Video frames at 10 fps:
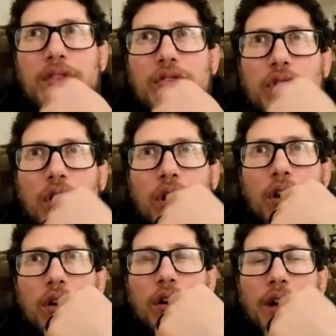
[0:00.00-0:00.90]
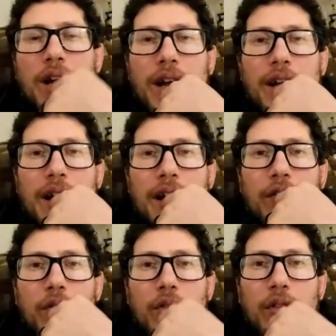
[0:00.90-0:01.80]
I
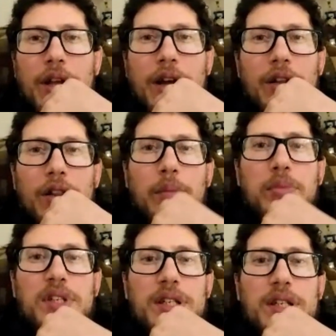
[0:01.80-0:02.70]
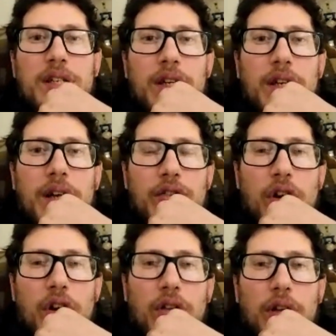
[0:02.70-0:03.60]
kind of glimpse. I
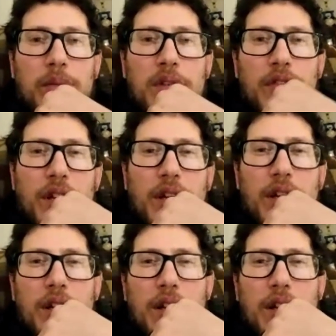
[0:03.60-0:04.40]
saw a glimpse of it.